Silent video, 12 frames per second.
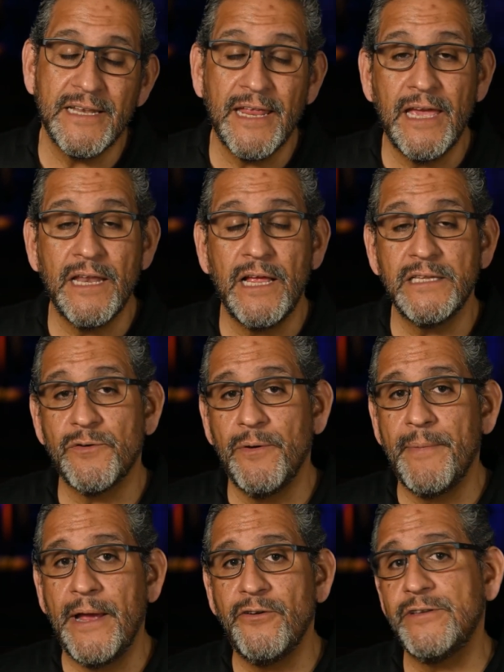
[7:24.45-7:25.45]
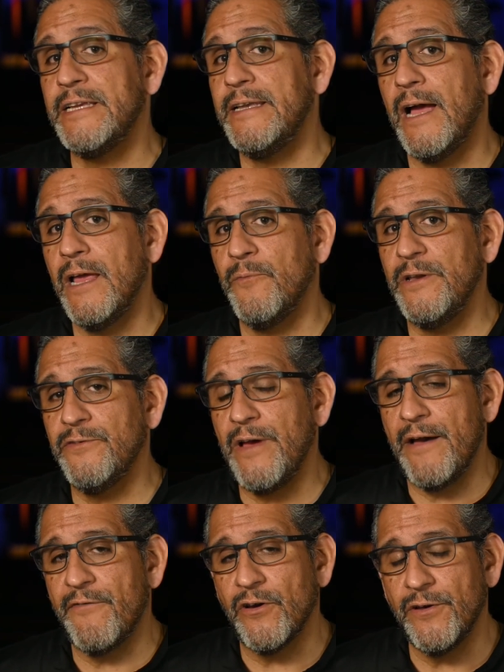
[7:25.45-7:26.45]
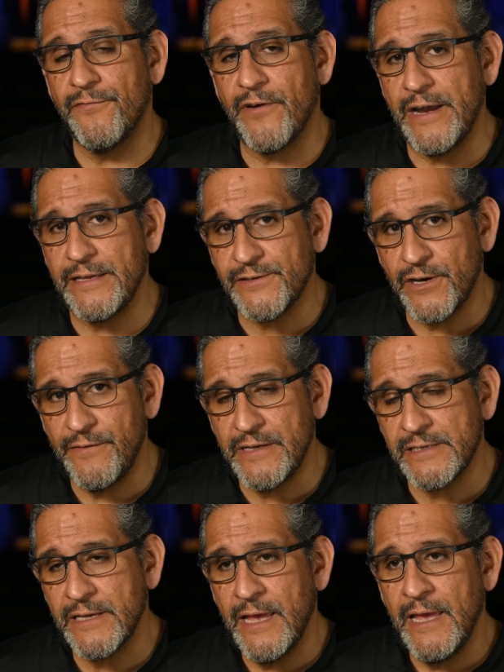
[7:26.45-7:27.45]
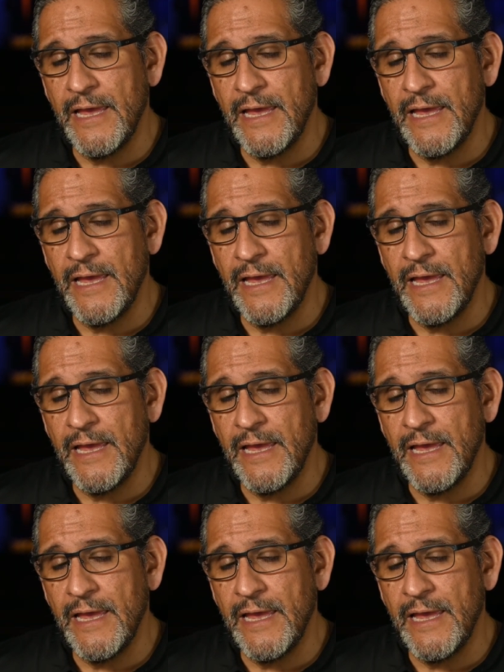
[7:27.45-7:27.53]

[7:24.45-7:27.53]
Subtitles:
And again, as a reminder, tonight we do have our Good Friday service.